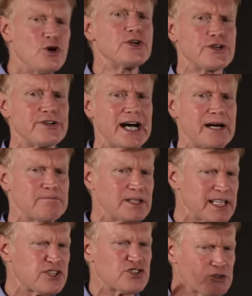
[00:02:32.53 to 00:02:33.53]
know you're not, but
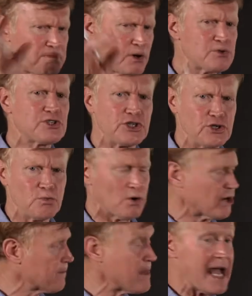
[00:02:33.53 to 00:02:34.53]
let's suppose that you
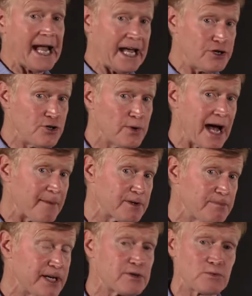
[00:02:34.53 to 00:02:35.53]
were, and you happen
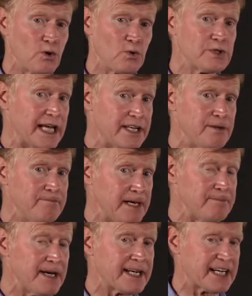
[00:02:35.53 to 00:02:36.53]
to be enrolled in,
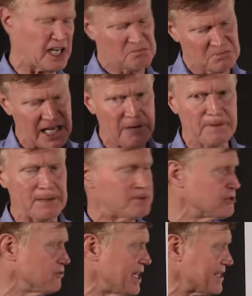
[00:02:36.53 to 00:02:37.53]
in Medicare. A lot of
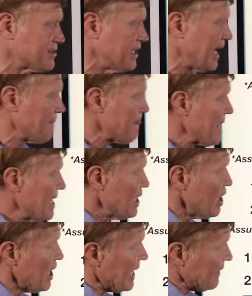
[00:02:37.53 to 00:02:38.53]
people do that today.
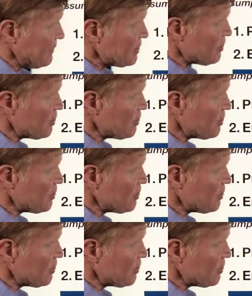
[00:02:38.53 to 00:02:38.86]
In this